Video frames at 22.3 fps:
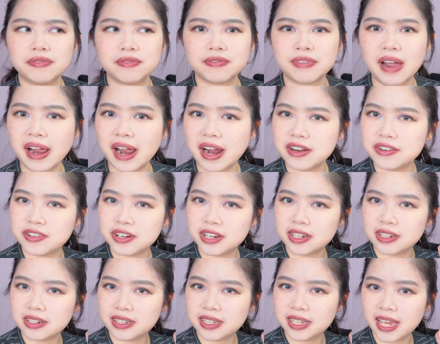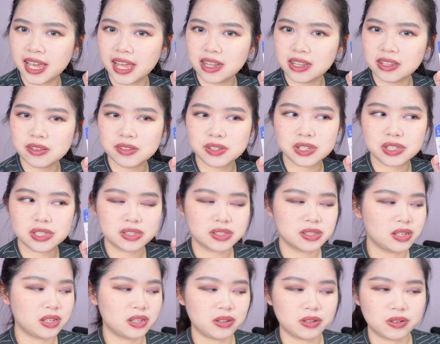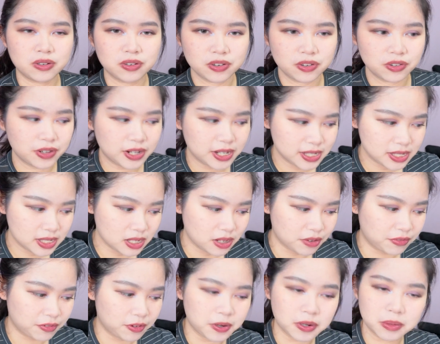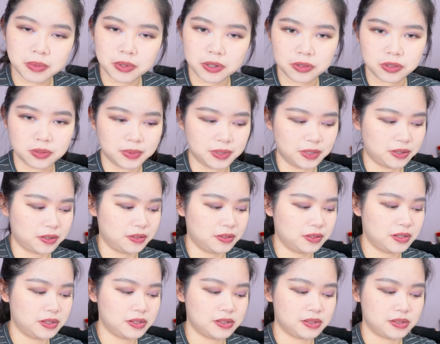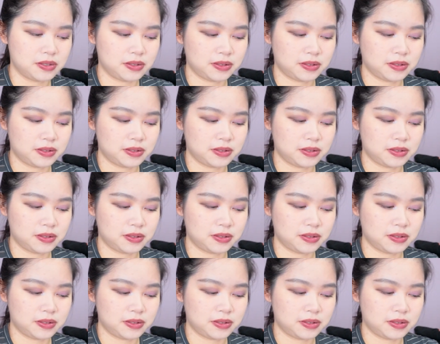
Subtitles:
500 yen, which is like crazy affordable to be honest.